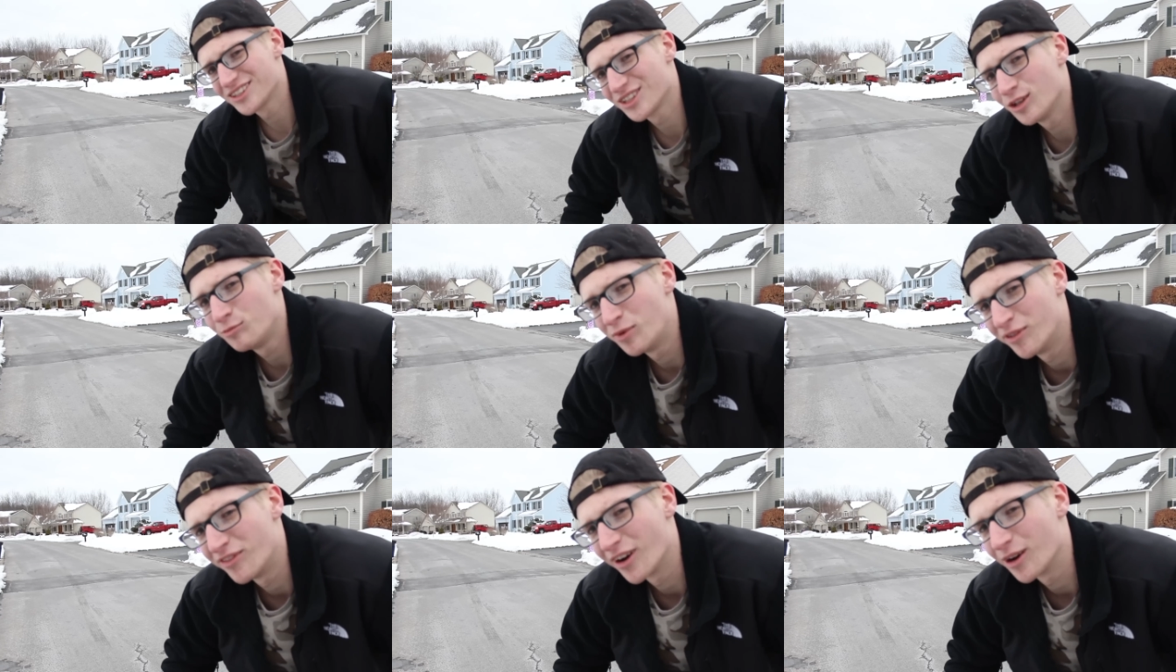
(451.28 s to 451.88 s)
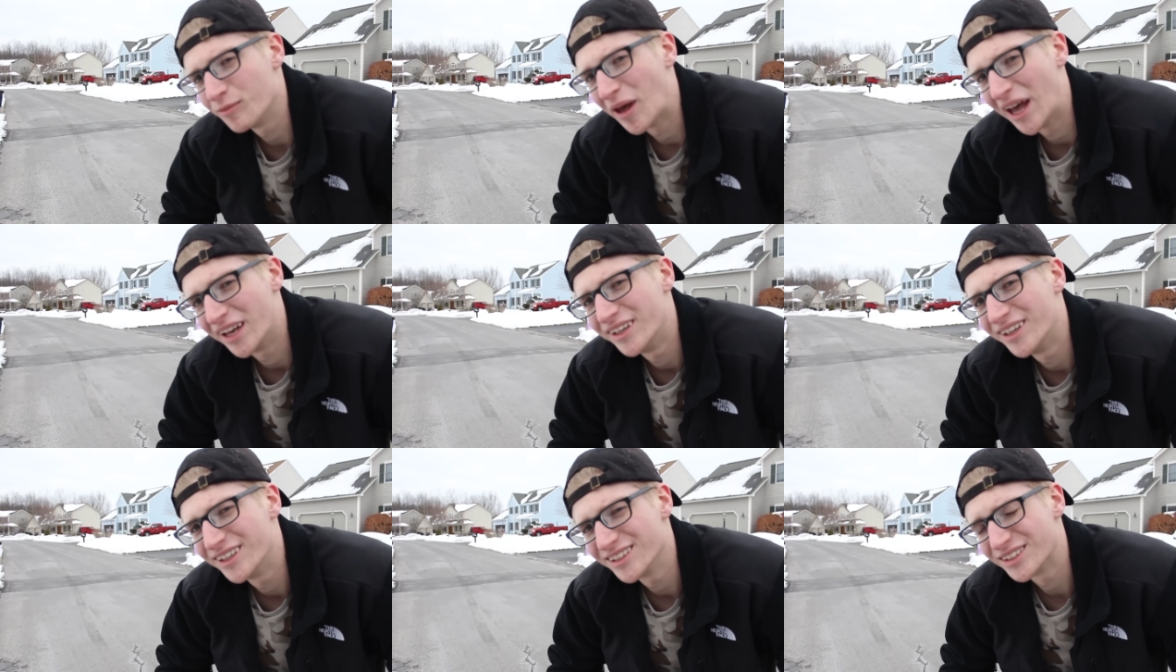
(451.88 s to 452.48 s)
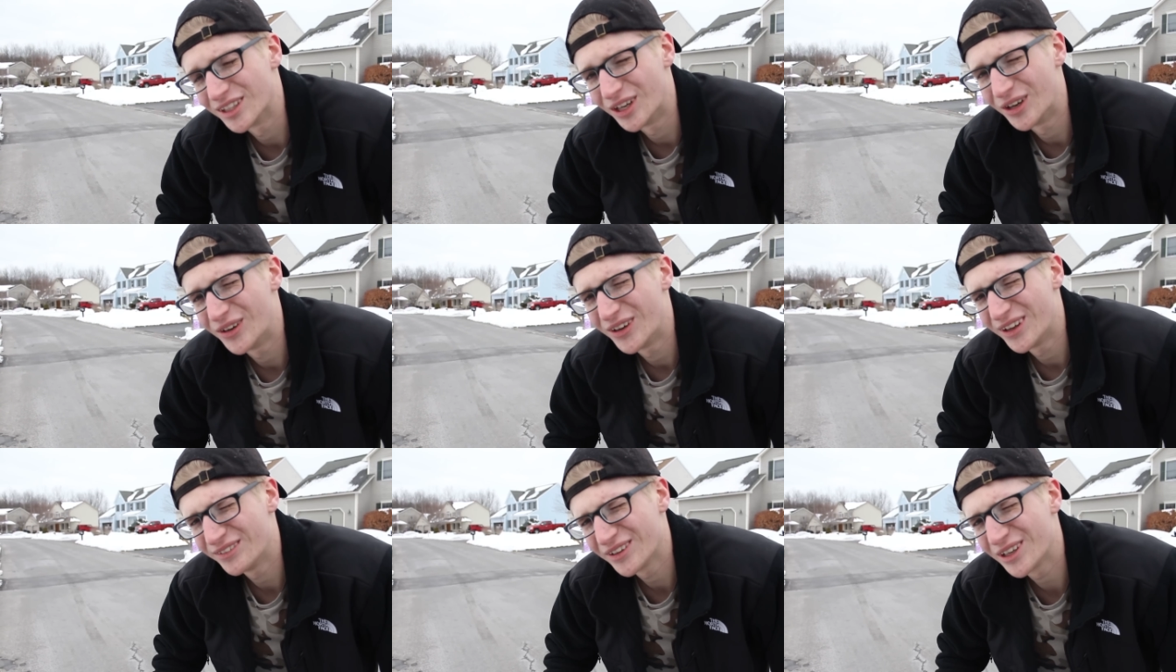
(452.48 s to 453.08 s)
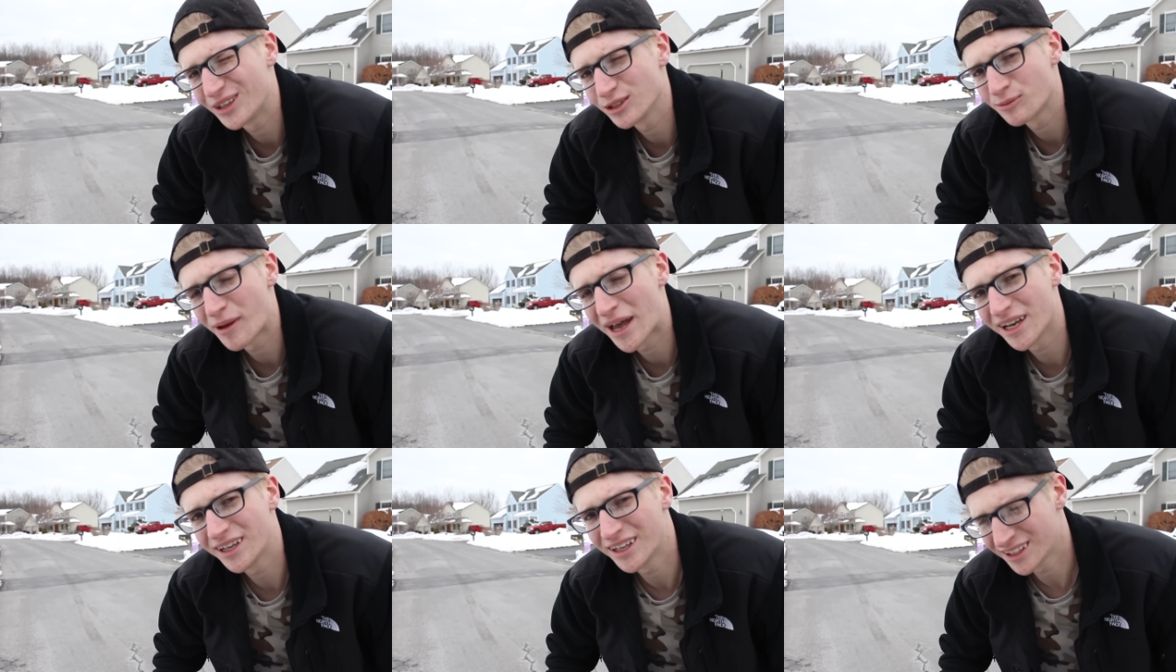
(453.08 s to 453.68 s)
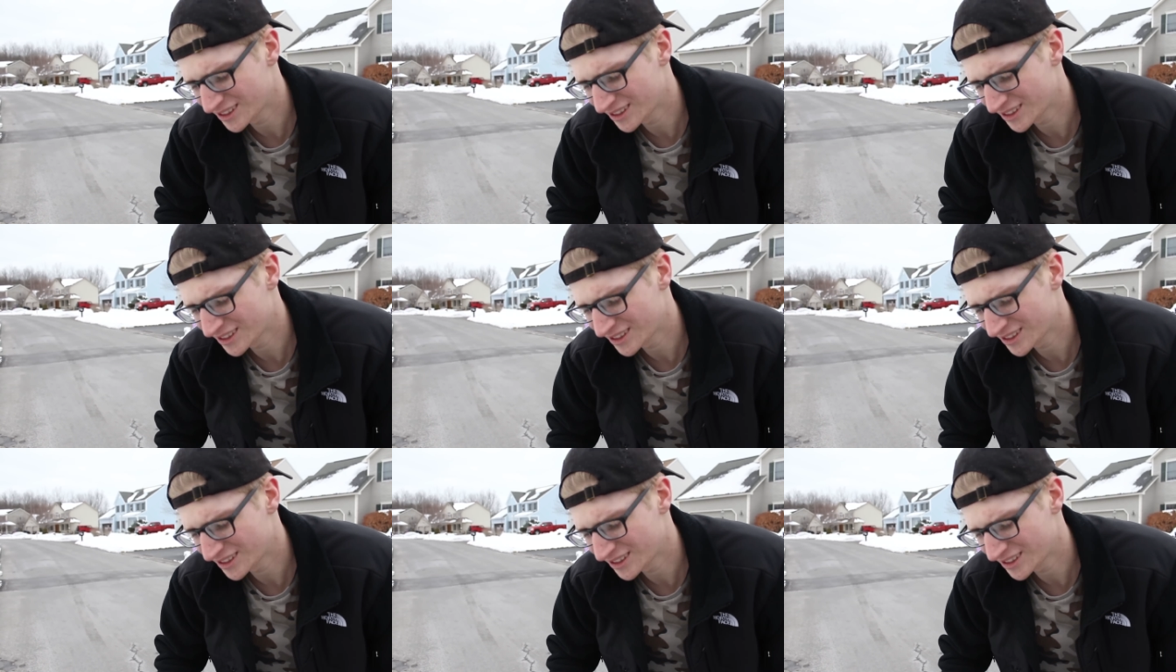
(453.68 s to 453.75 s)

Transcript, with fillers: this could be very bad. So if it goes bad,